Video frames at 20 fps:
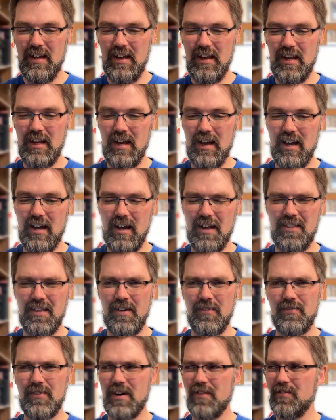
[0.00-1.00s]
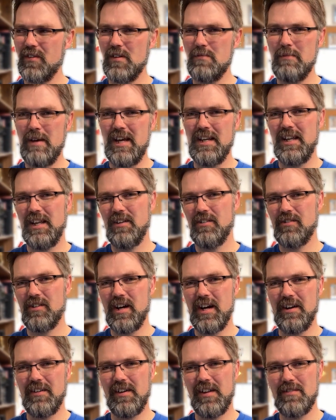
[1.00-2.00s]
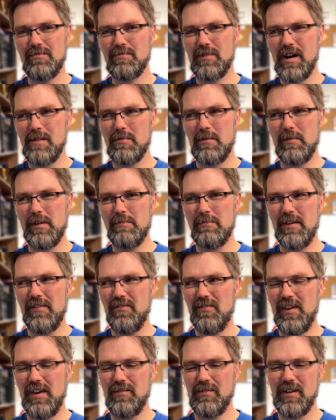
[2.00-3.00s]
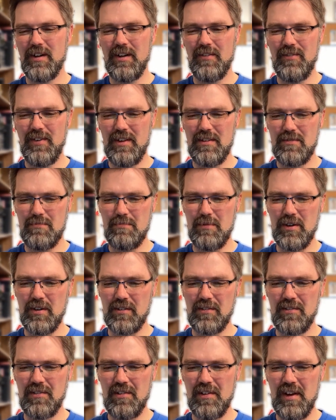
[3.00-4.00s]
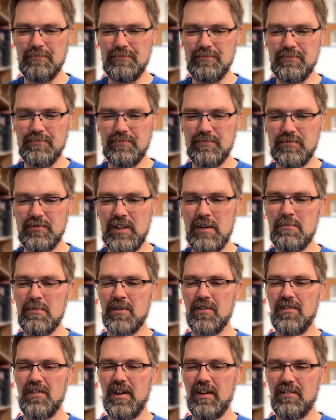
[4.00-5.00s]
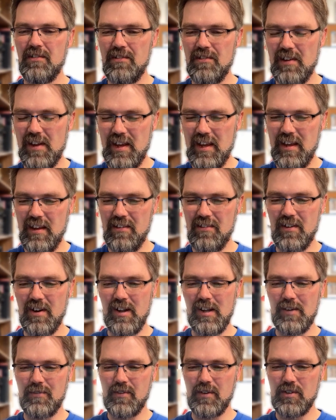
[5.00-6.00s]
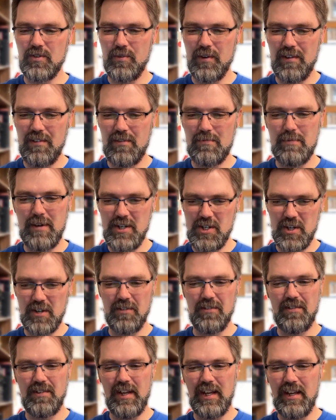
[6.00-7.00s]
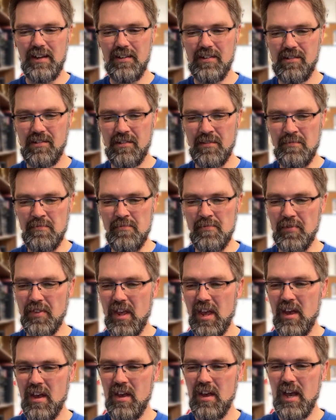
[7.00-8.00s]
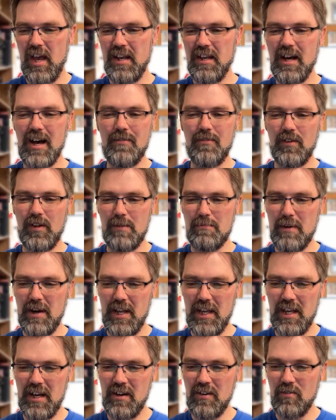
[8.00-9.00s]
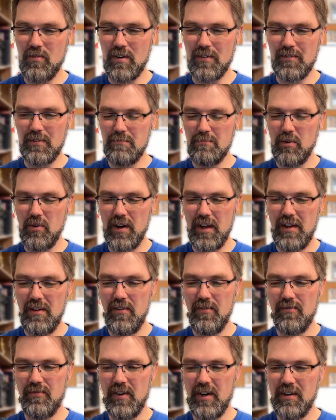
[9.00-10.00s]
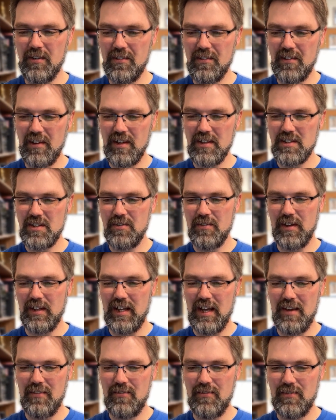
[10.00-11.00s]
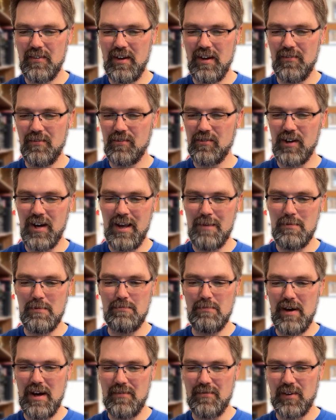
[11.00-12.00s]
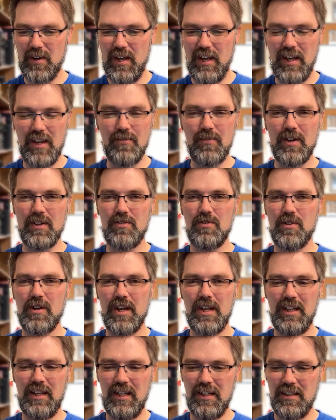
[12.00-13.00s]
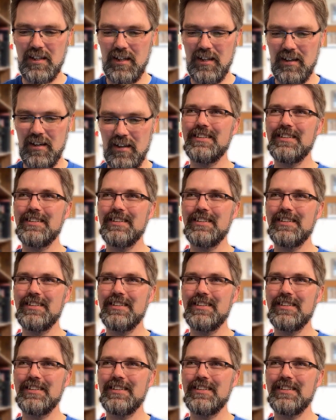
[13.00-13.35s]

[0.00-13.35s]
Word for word: Uh, I think Far From the Maddening Crowd is probably my favorite of his books. Number six is Oliver Twist by Charles Dickens, a novel about a young orphan boy who falls into a life of crime and poverty in Victorian London.